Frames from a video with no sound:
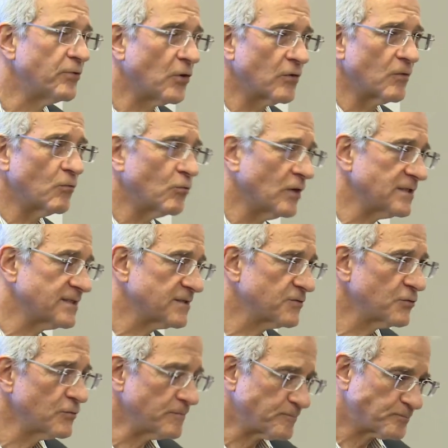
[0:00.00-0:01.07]
Poland wants
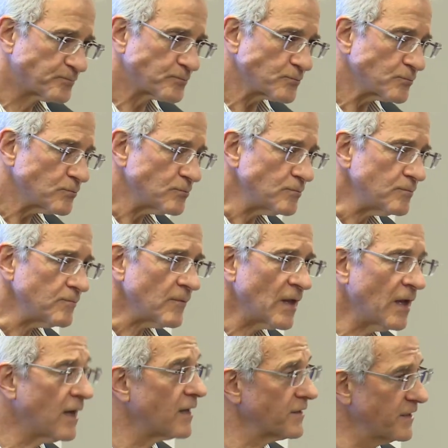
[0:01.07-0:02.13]
to
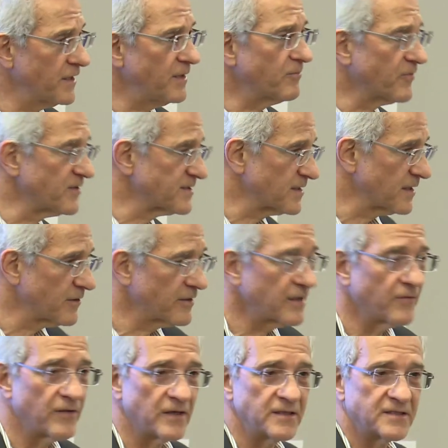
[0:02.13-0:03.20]
uh, keep this
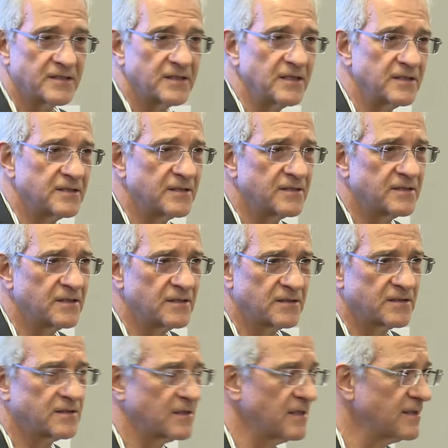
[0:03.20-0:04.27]
area that it sees as
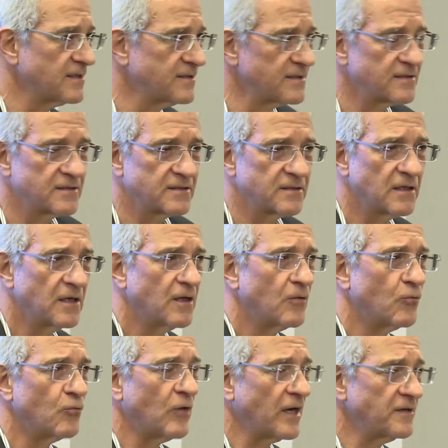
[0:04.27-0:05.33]
its, as its
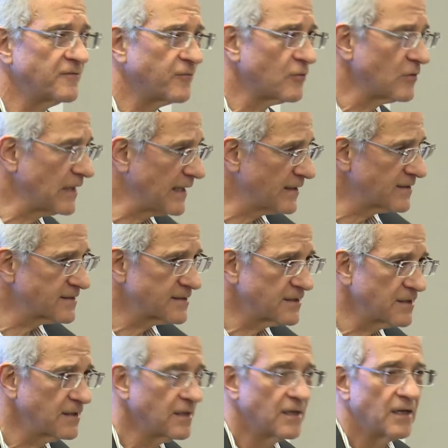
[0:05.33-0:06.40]
rightful
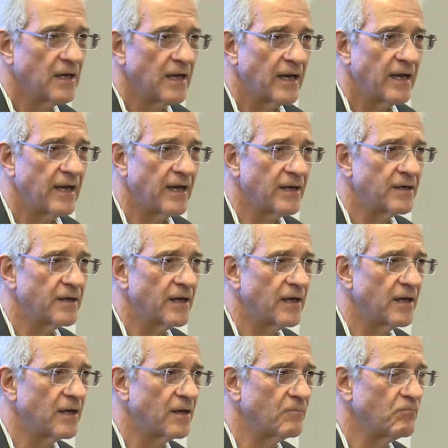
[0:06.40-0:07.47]
legacy, and
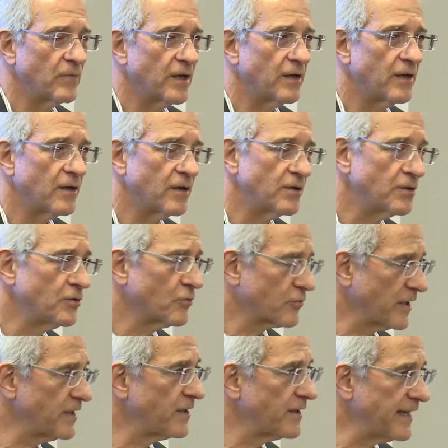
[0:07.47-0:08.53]
uh, uh
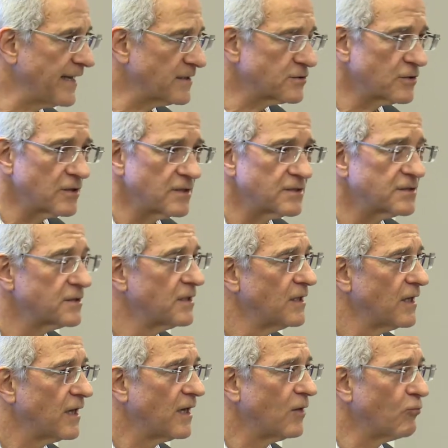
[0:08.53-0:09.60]
Ukrainian nationalists
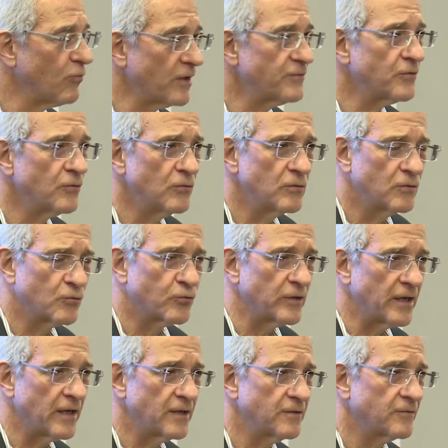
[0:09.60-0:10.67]
uh, want to
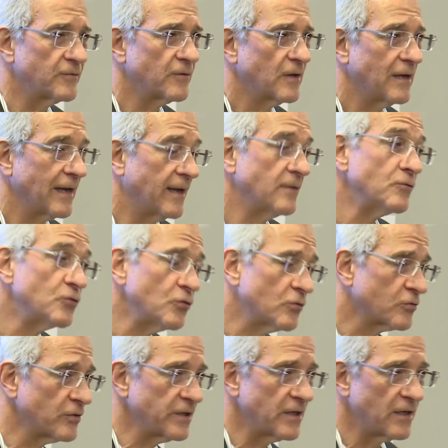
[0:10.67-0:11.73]
create and do
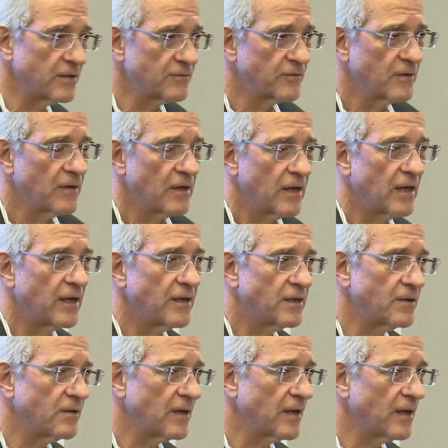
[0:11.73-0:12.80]
create
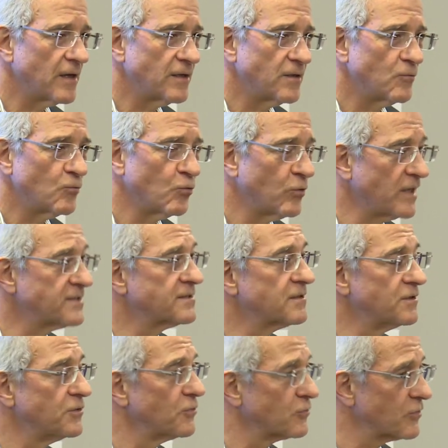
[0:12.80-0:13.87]
a, a
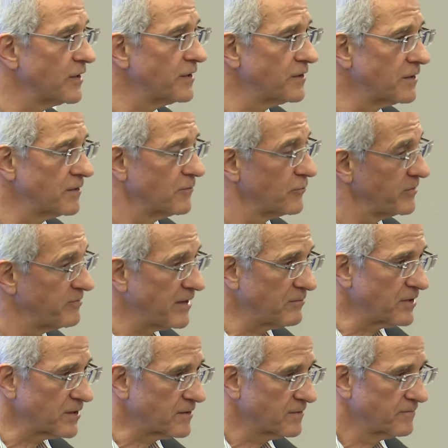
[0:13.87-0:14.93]
Western Ukrainian
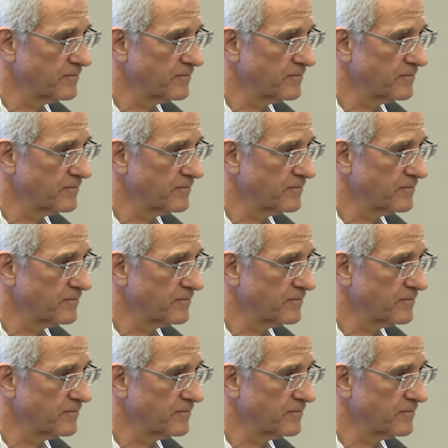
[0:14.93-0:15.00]
republic.